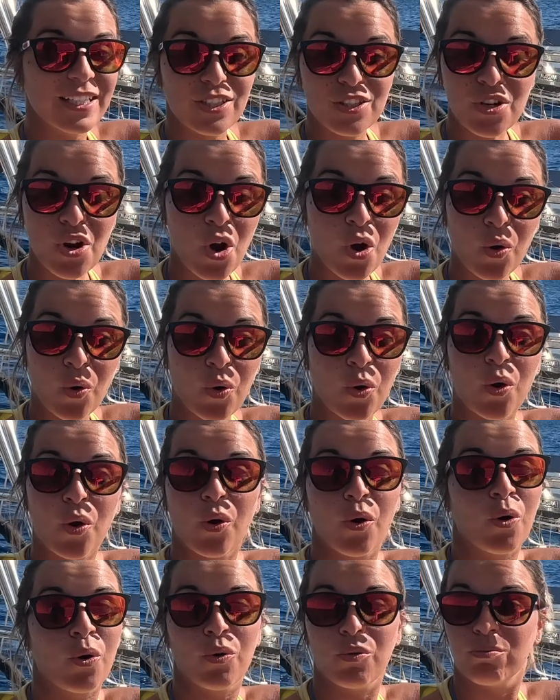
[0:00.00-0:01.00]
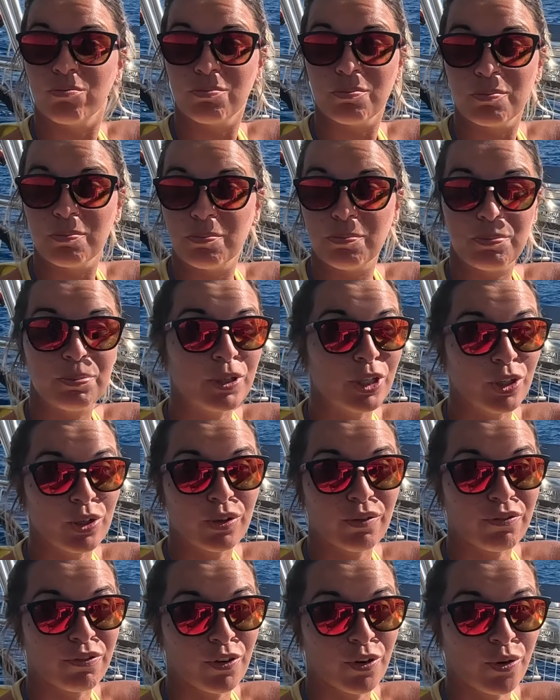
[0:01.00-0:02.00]
It's not all
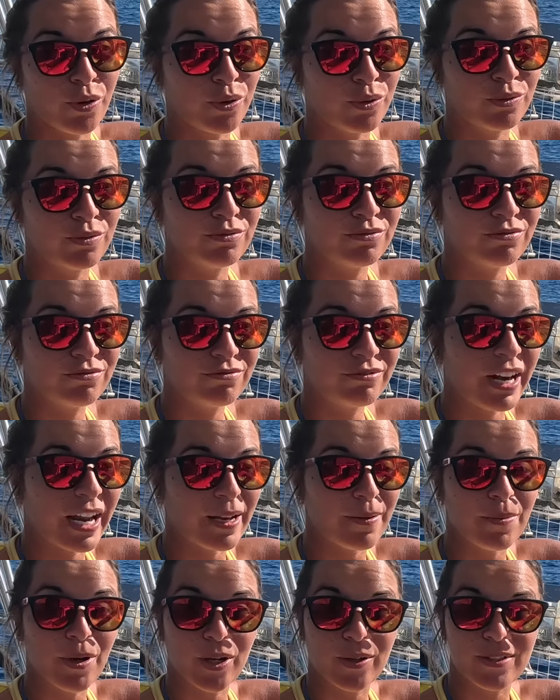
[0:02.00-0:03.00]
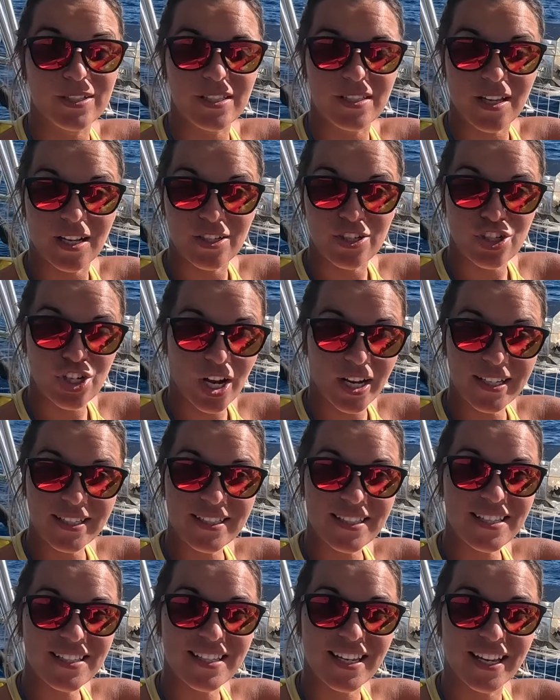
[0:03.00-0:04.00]
beautiful rainbow and
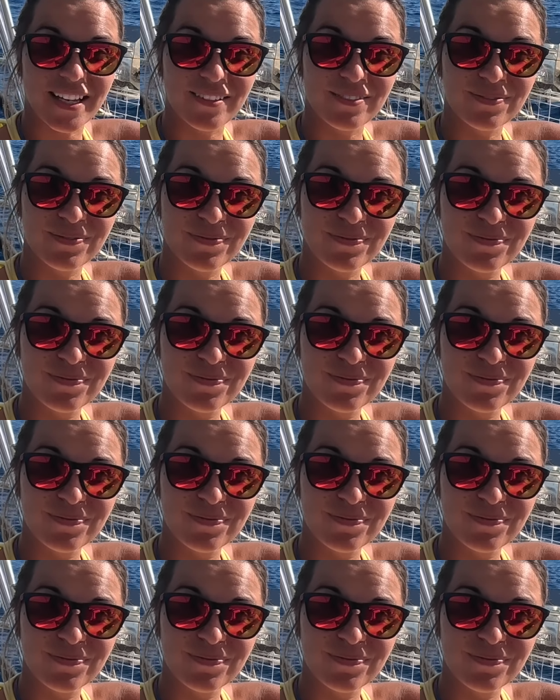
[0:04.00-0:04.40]
sunshines, is it?